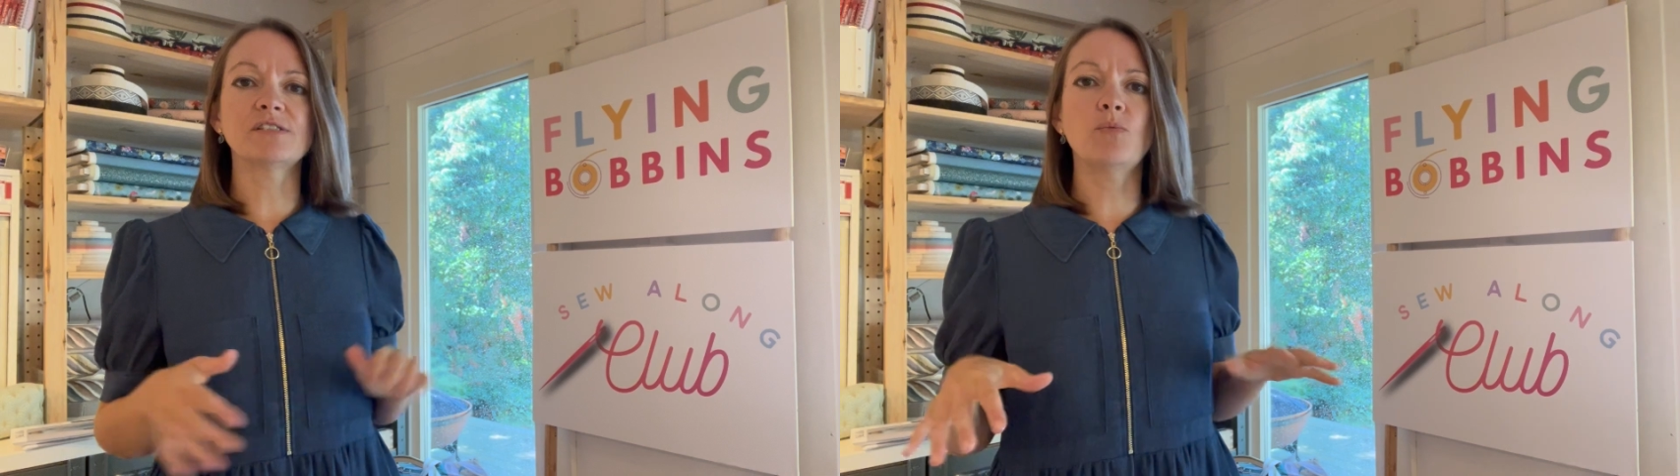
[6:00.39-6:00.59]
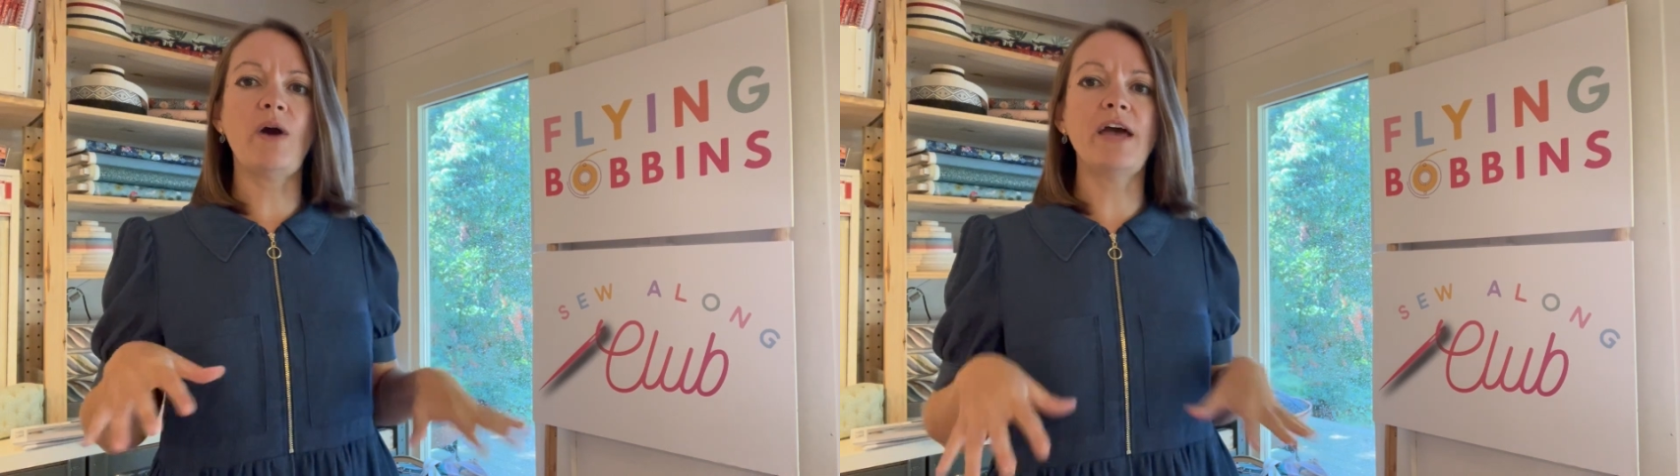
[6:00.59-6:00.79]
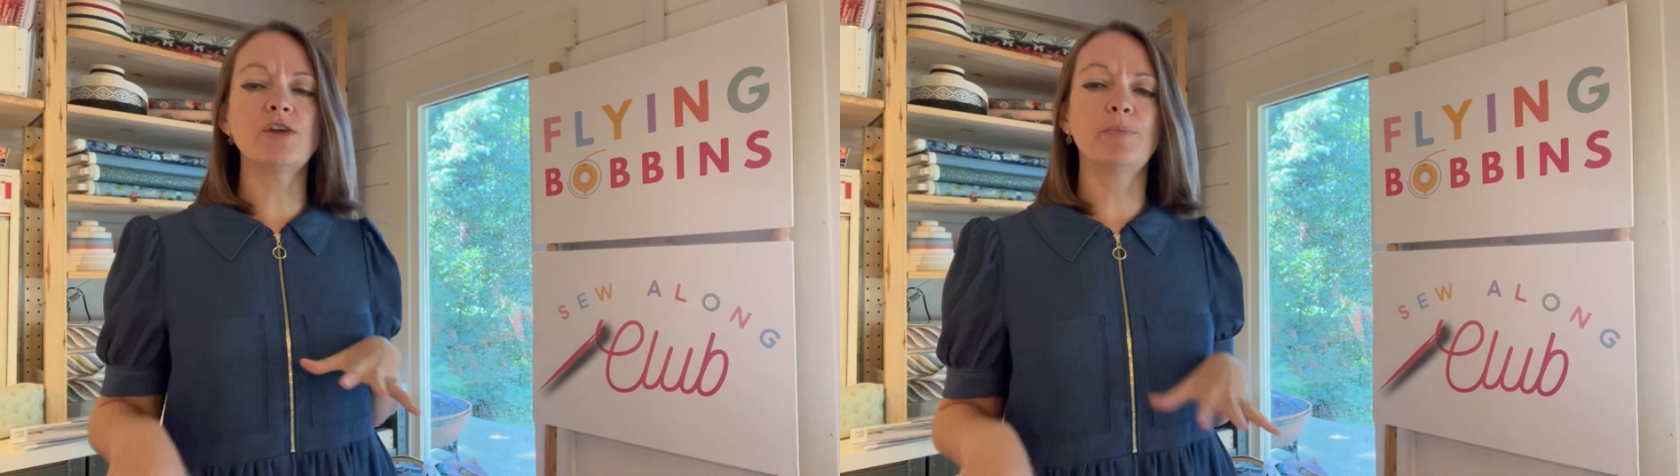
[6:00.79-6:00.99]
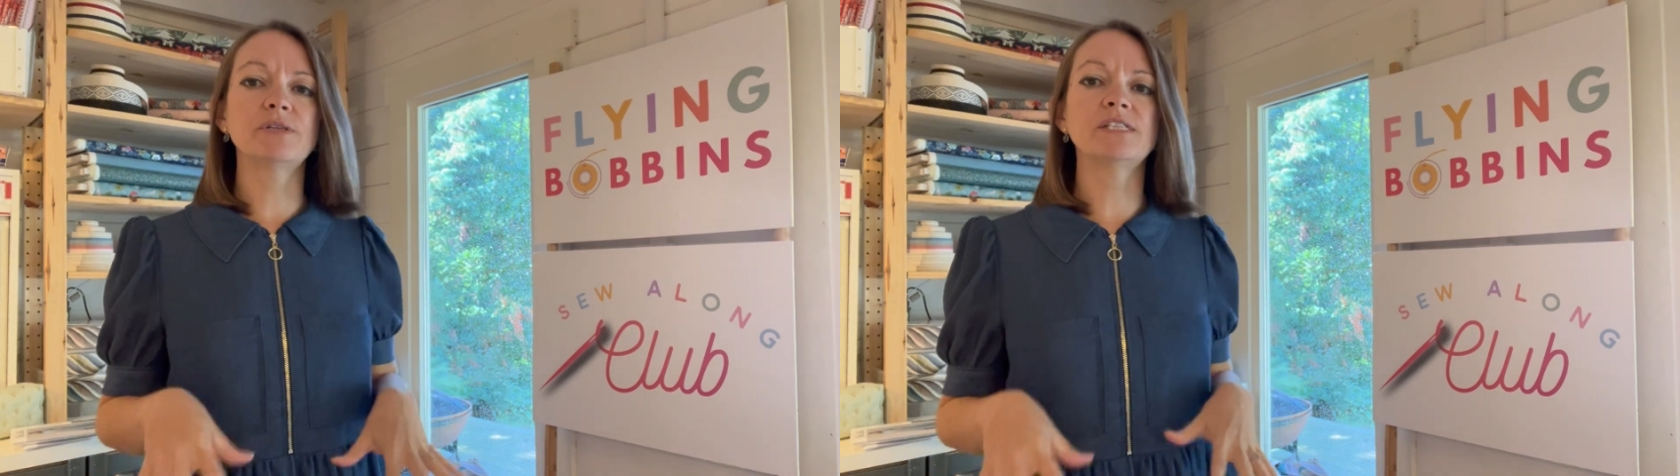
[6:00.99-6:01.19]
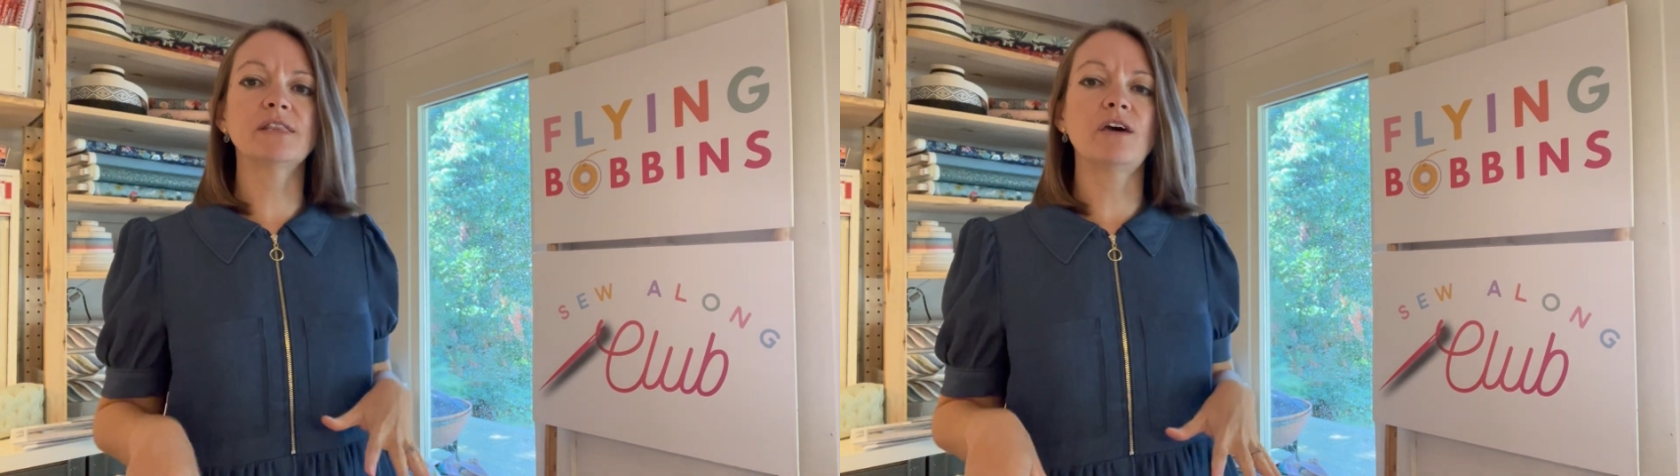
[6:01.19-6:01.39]
where you're
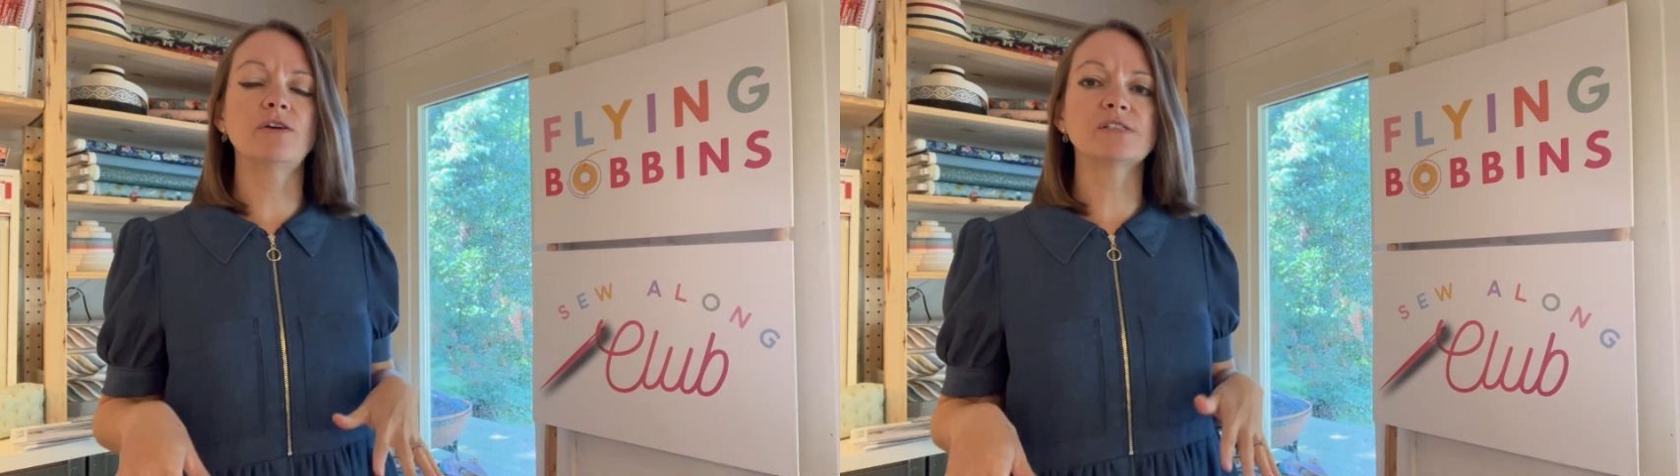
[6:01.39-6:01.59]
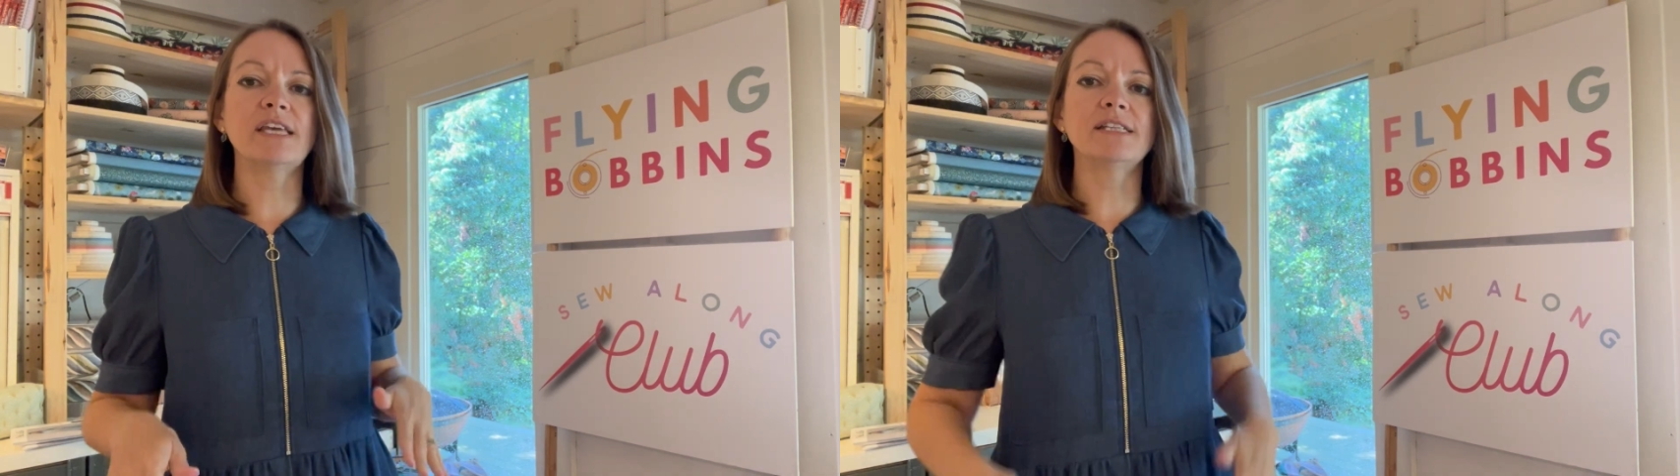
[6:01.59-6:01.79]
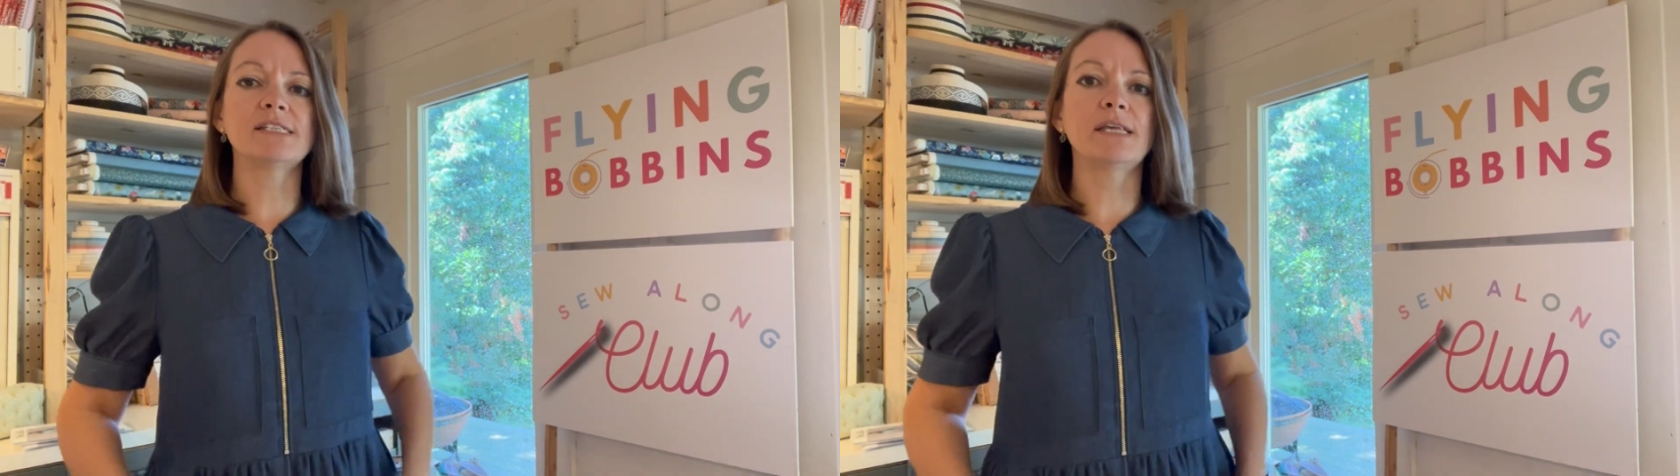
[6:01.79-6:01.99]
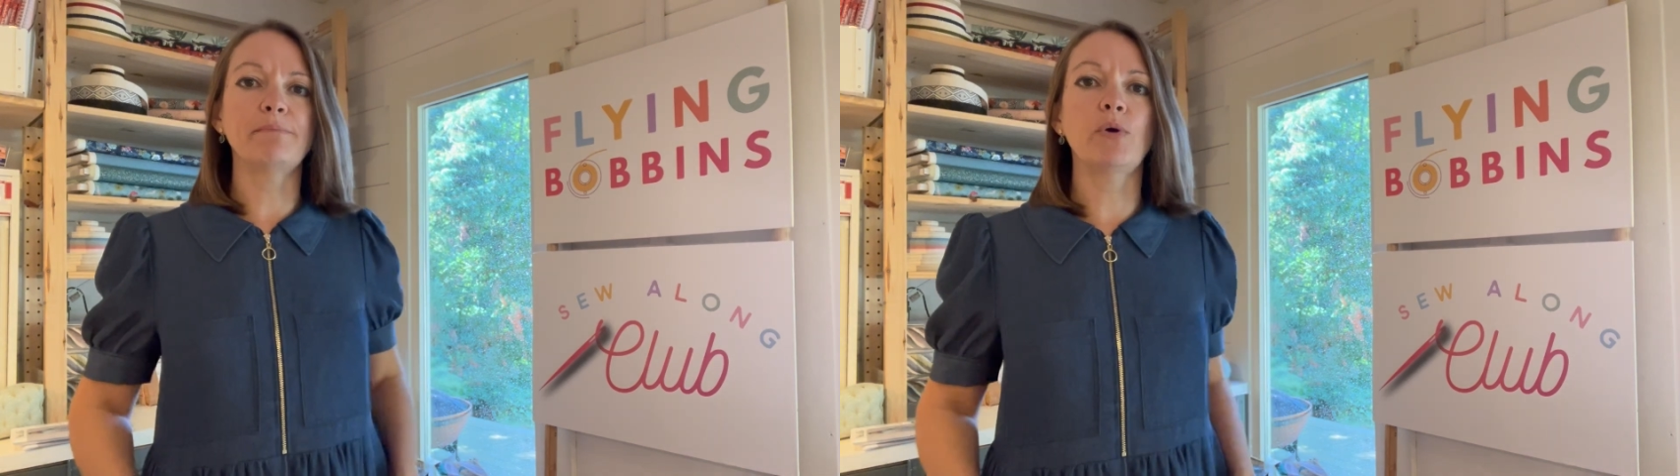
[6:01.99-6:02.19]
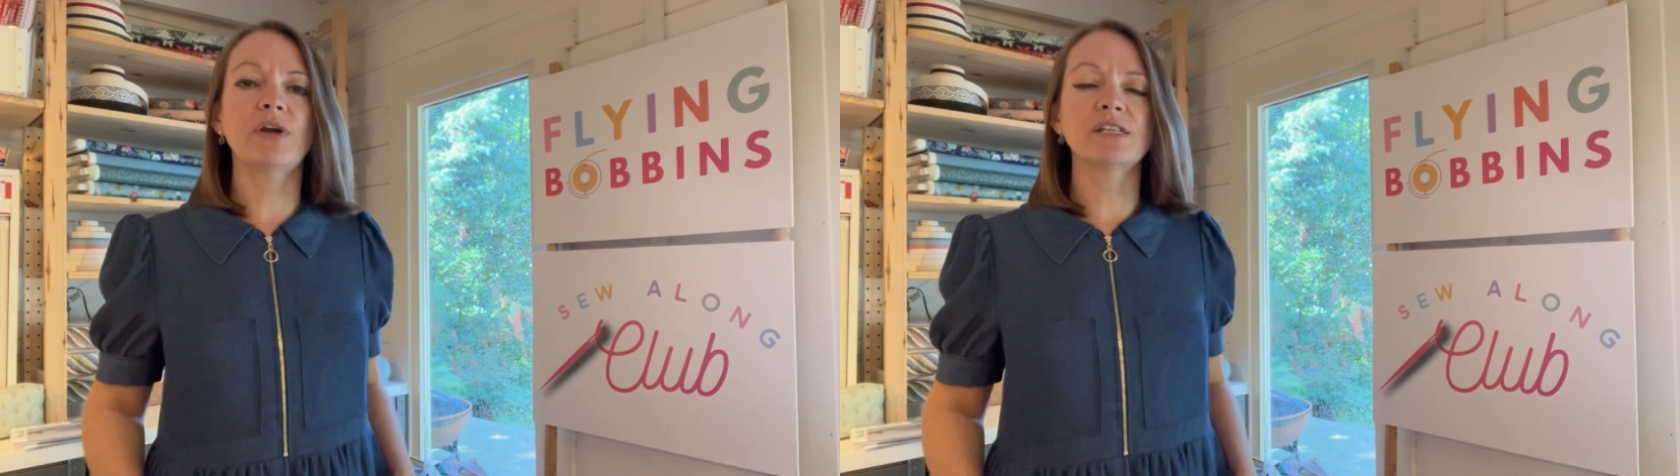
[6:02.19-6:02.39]
putting those
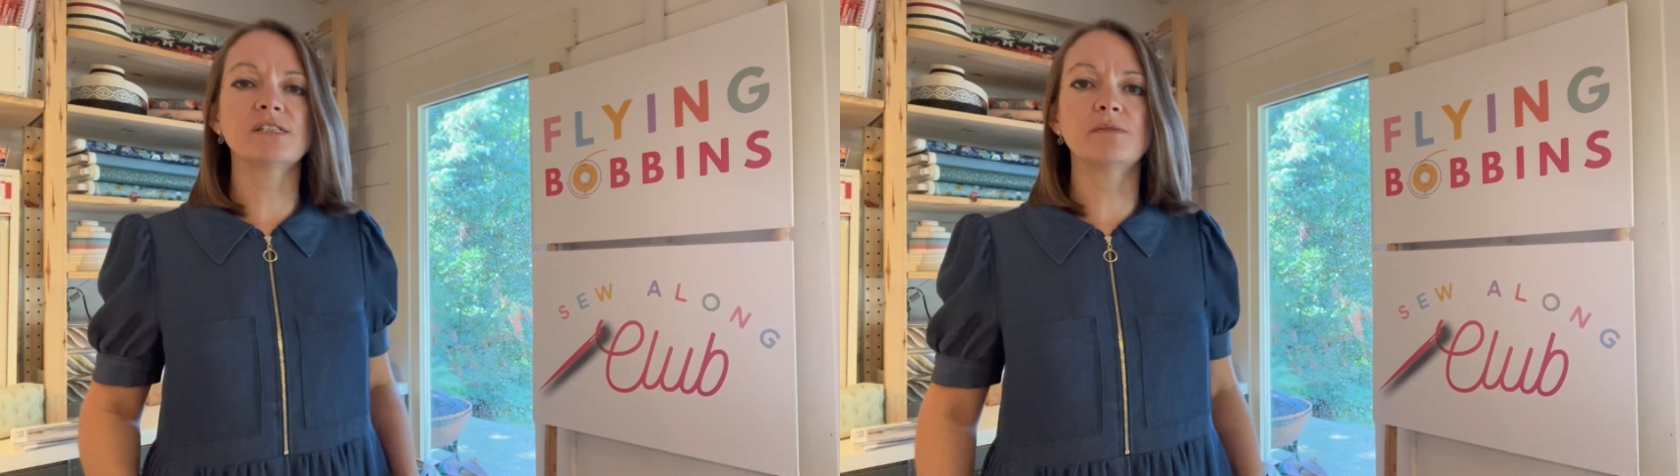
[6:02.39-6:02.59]
inseam pockets